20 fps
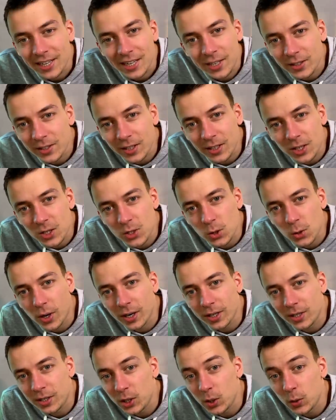And I think this whole
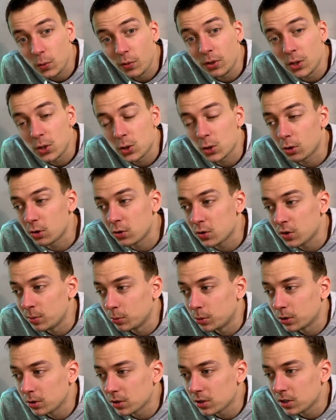idea with these soda
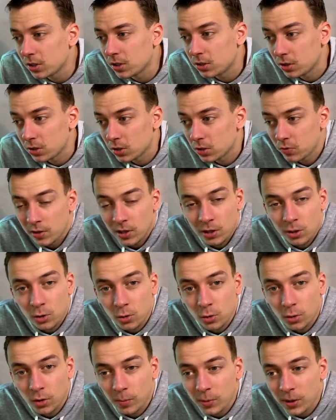stream bottles is just really
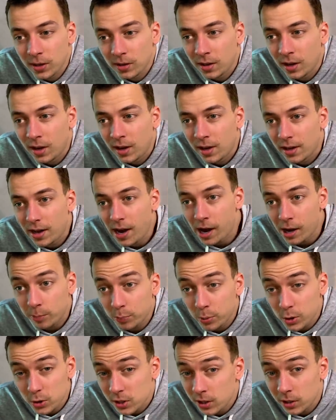cool. I mean, I
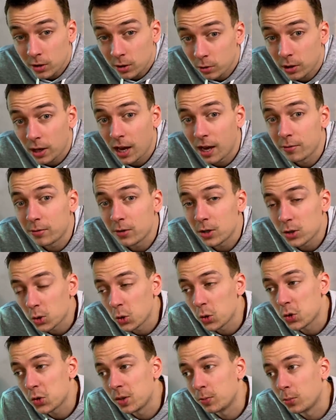personally don't have a
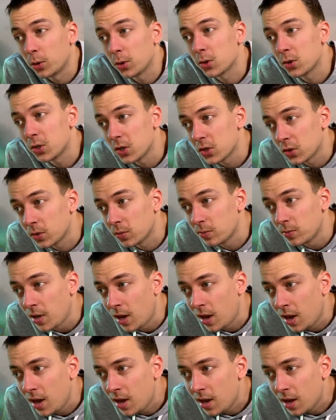soda stream bottle system,
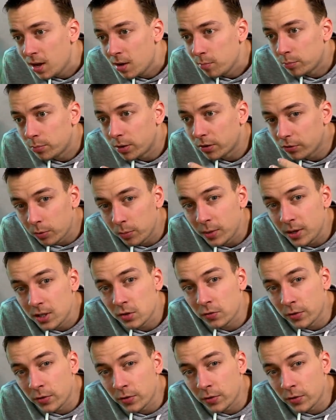but for me it's